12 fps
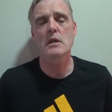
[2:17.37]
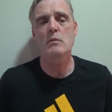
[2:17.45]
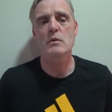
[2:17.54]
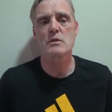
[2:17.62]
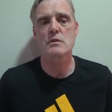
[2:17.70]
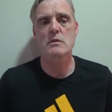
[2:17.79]
He
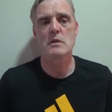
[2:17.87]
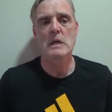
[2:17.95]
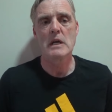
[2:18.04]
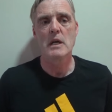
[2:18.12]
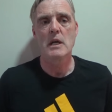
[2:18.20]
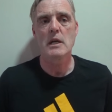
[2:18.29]
was
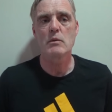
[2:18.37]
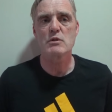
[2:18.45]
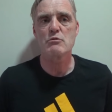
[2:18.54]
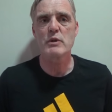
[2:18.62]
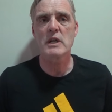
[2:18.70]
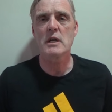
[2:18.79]
he
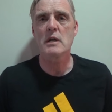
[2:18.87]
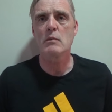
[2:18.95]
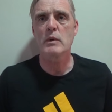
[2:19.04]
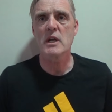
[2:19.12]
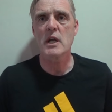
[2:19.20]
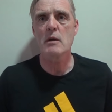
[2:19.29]
was ready
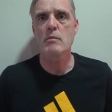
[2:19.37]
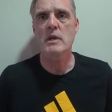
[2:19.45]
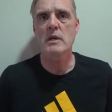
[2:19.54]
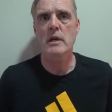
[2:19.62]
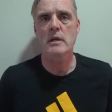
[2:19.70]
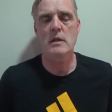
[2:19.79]
when he came
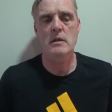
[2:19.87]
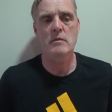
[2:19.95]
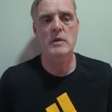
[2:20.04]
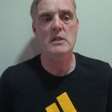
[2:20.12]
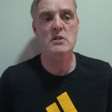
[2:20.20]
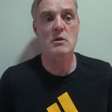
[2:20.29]
in, and
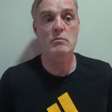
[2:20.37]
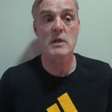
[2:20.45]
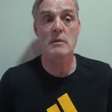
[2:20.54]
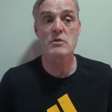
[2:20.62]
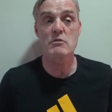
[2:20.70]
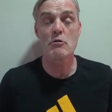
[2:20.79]
that's
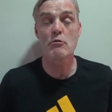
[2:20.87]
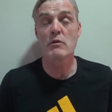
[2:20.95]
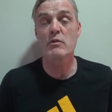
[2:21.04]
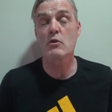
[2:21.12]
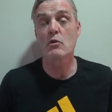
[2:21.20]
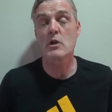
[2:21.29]
sometimes the role
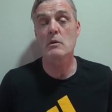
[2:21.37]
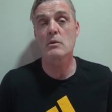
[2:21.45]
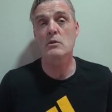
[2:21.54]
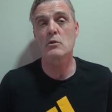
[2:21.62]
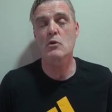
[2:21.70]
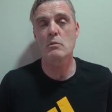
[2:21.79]
of a
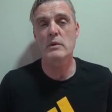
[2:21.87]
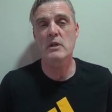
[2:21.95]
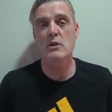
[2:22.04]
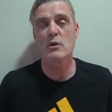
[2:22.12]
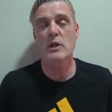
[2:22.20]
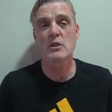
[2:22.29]
goalkeeper to come
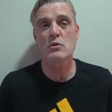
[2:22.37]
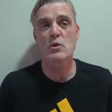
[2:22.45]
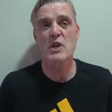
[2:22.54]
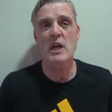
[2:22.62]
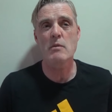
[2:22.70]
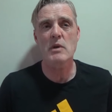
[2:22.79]
in the, into
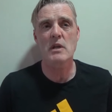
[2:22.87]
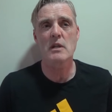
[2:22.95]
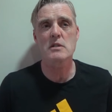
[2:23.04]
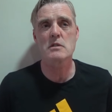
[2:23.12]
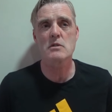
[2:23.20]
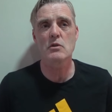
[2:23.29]
the game, and
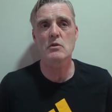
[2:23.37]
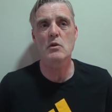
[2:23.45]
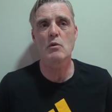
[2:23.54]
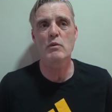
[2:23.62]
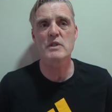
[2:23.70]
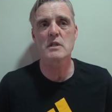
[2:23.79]
that's not
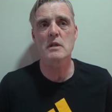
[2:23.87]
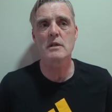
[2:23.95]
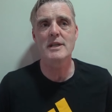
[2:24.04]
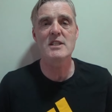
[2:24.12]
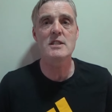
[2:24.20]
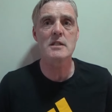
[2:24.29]
always an
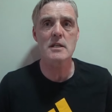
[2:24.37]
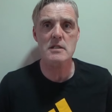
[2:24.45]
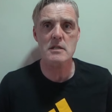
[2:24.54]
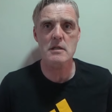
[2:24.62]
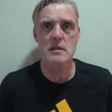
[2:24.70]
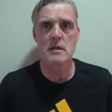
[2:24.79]
easy
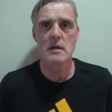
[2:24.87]
task